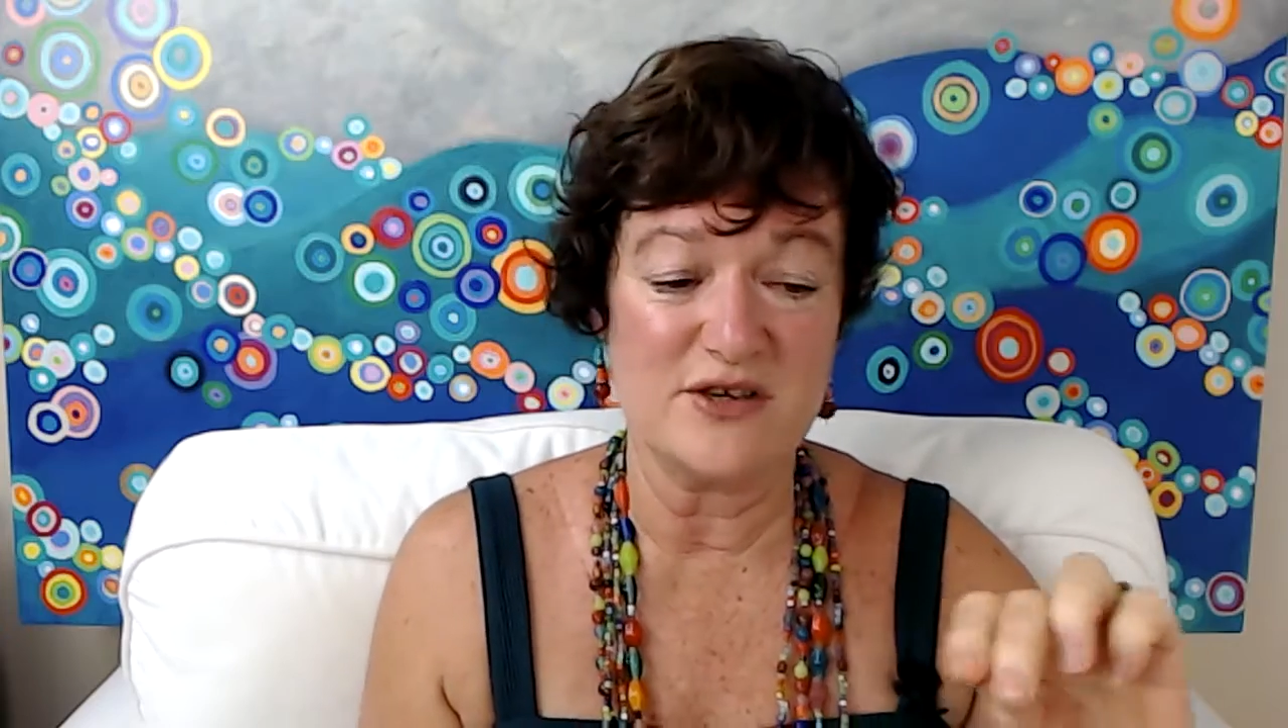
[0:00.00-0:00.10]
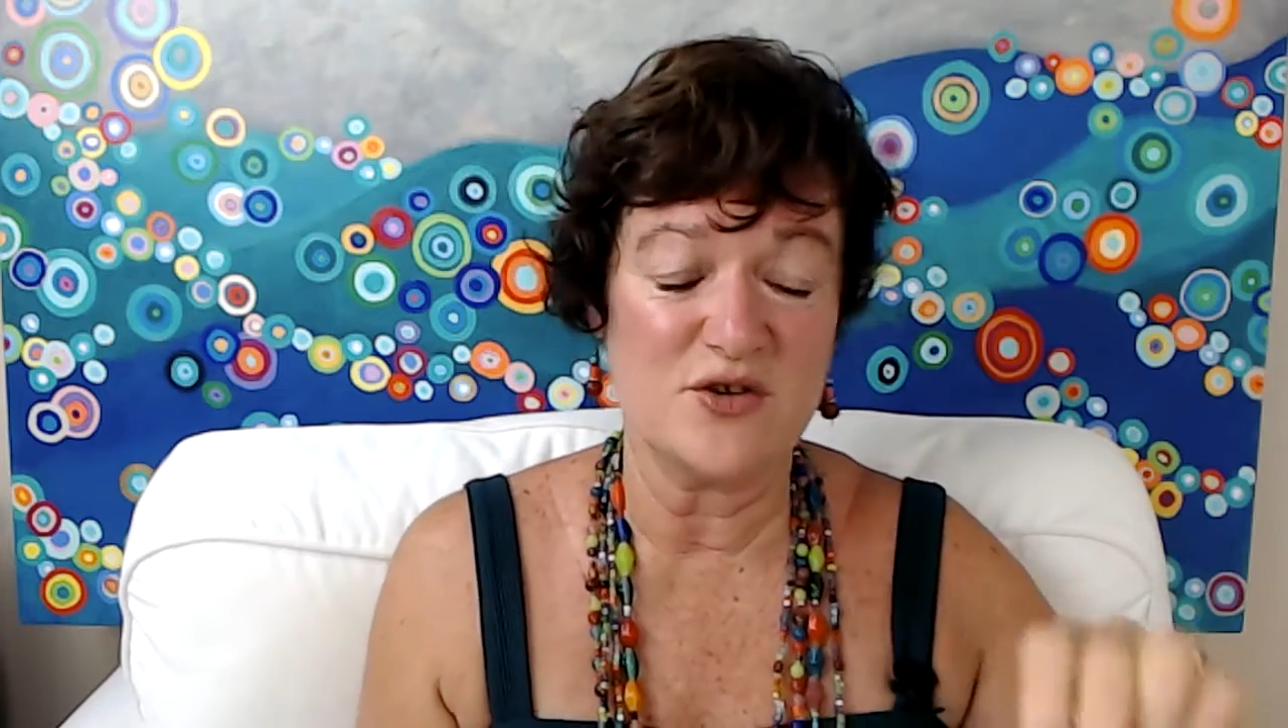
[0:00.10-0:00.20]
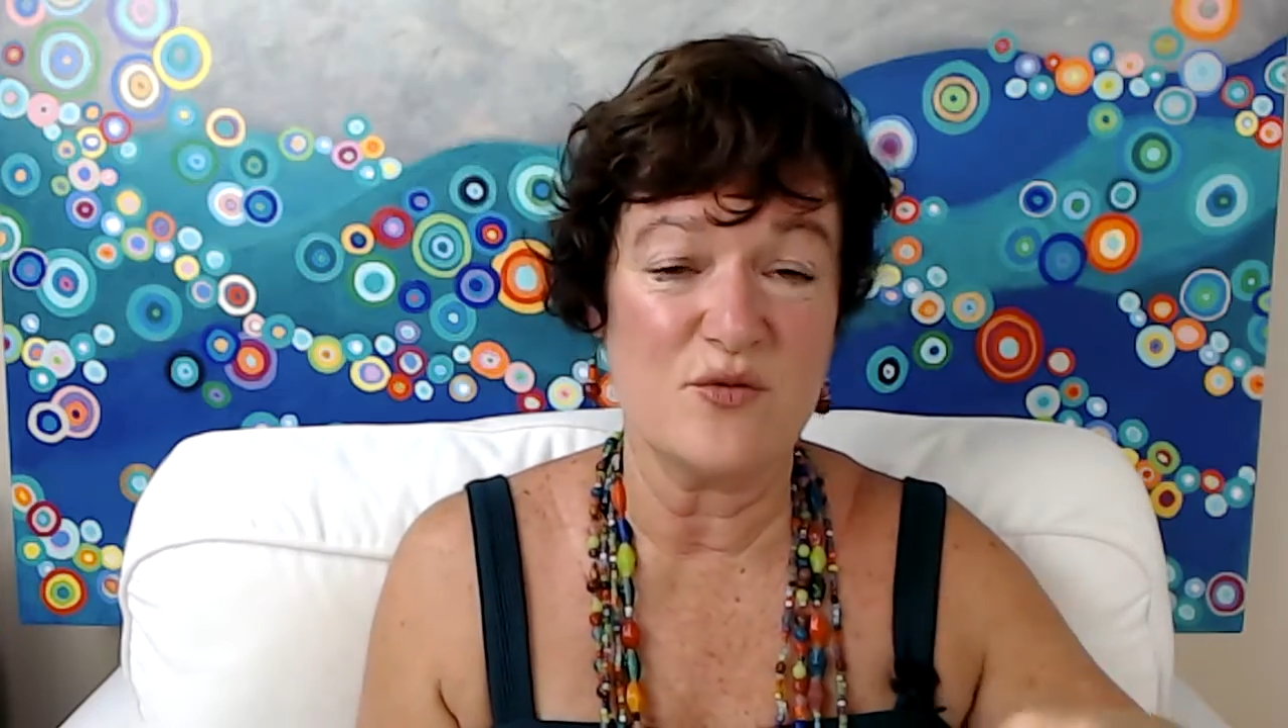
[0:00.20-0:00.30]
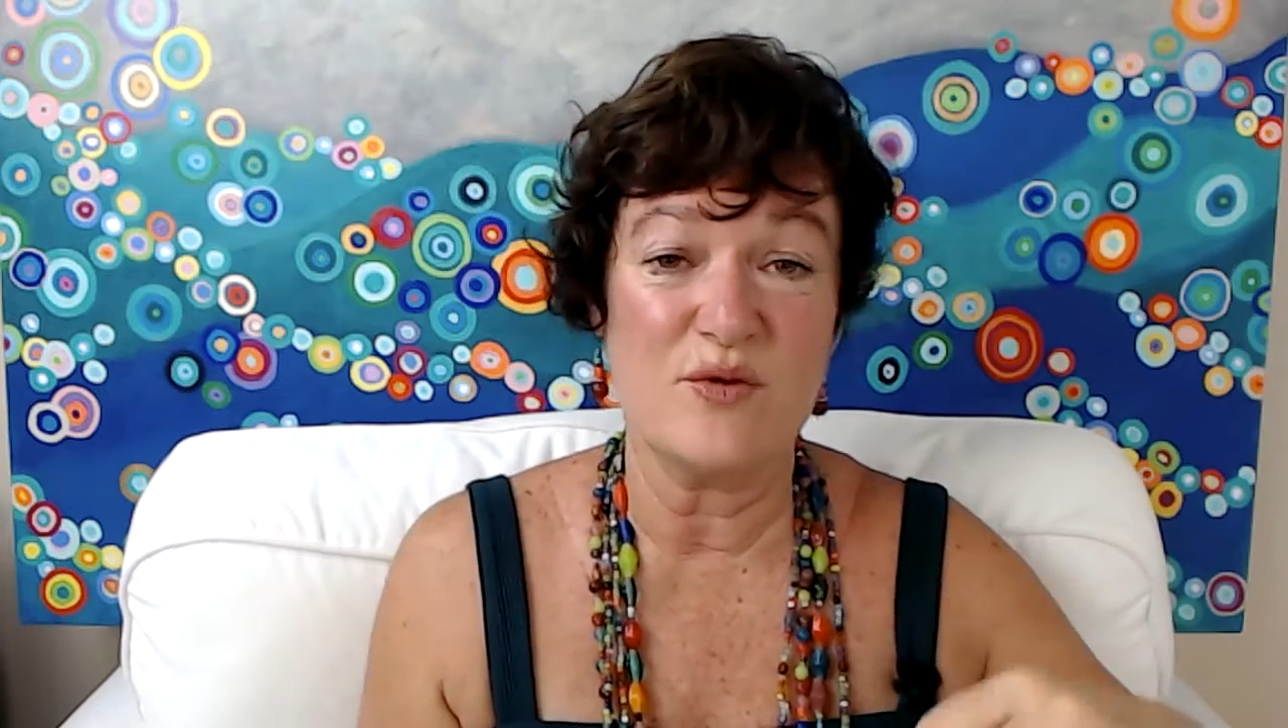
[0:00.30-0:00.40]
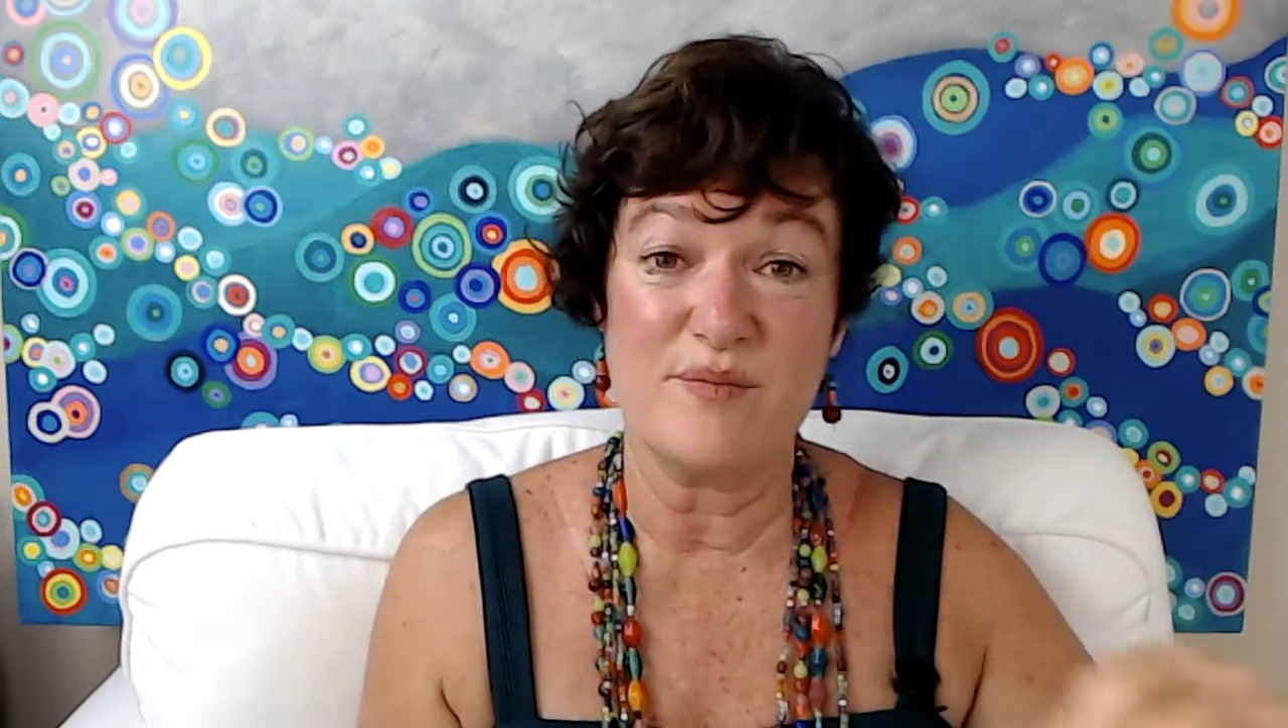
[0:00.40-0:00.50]

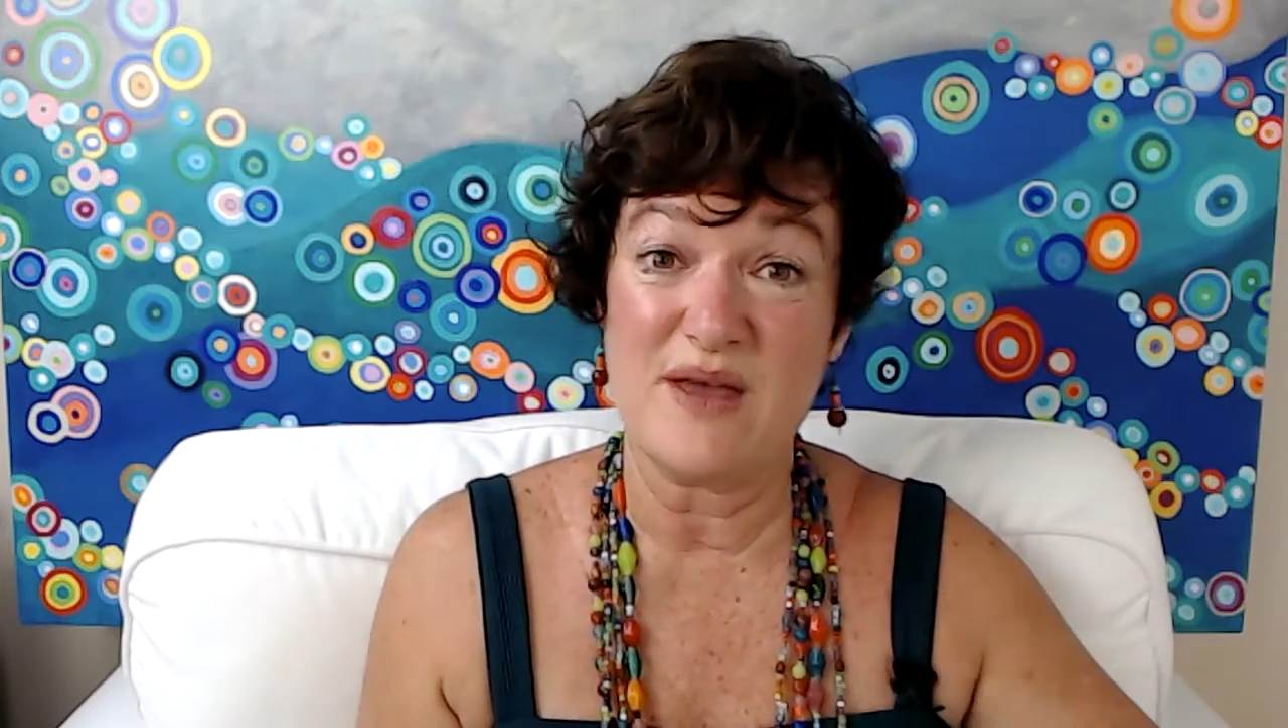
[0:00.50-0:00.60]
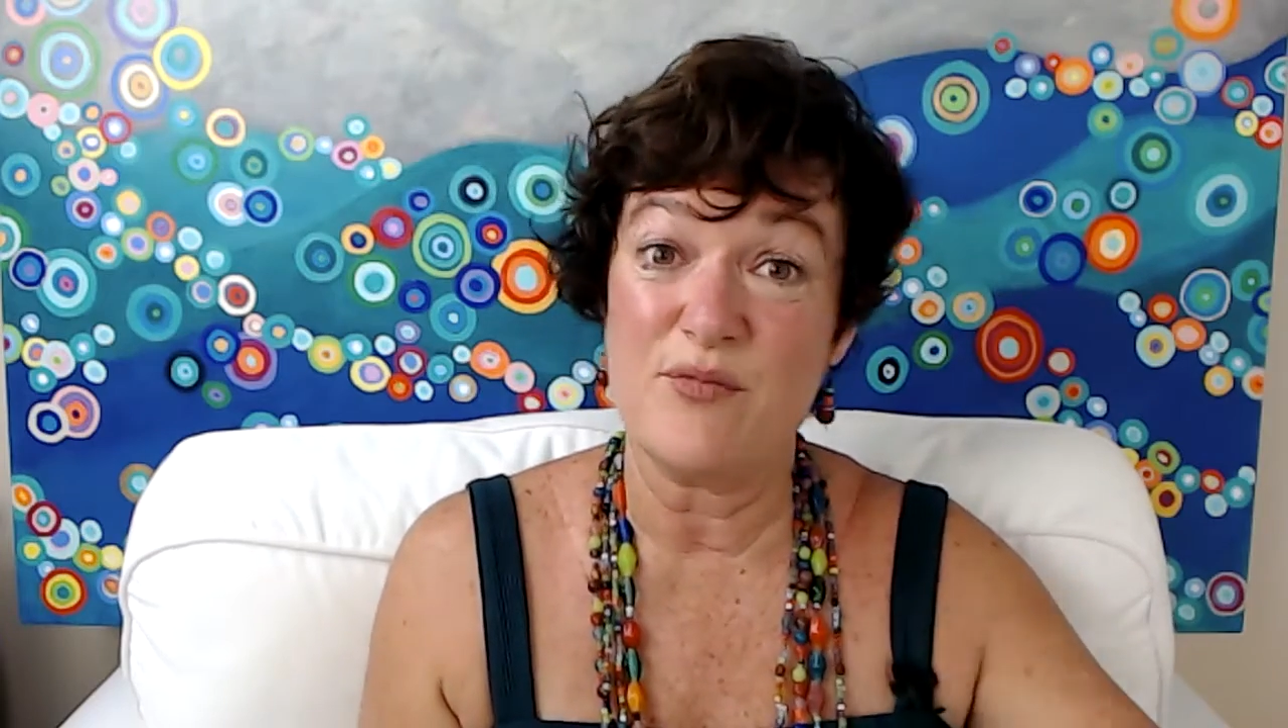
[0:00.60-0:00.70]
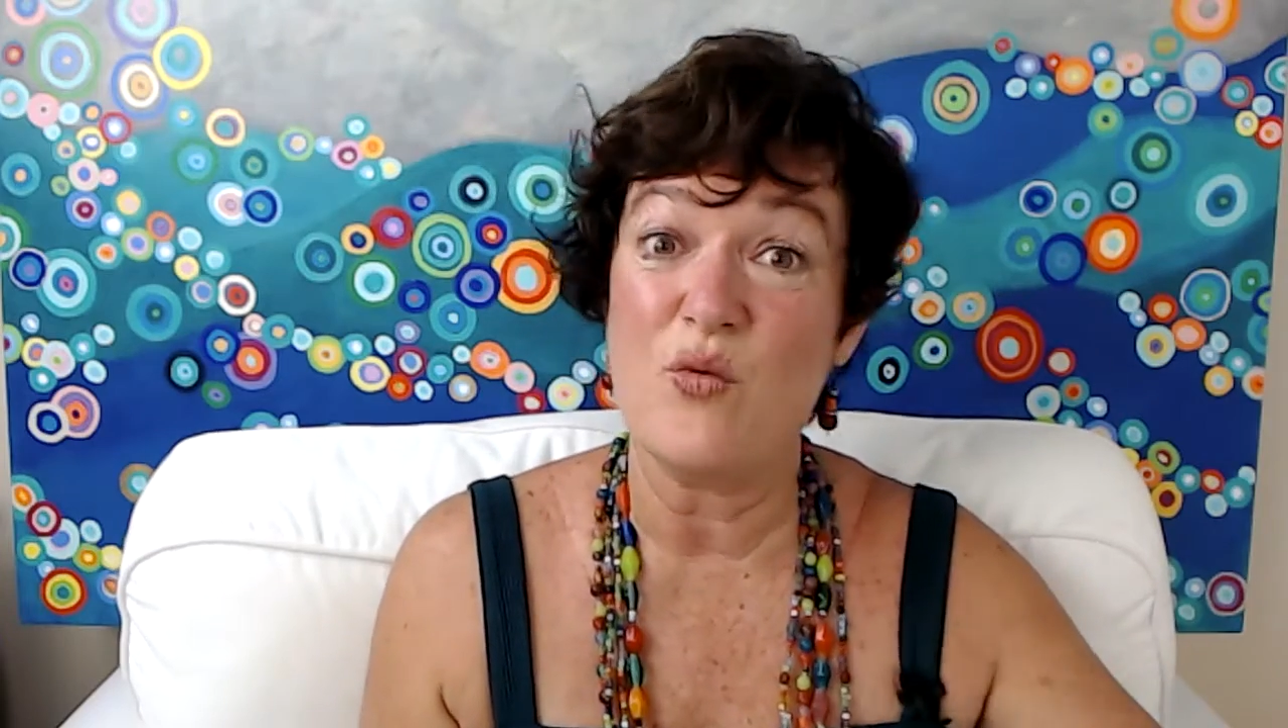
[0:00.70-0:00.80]
doing with people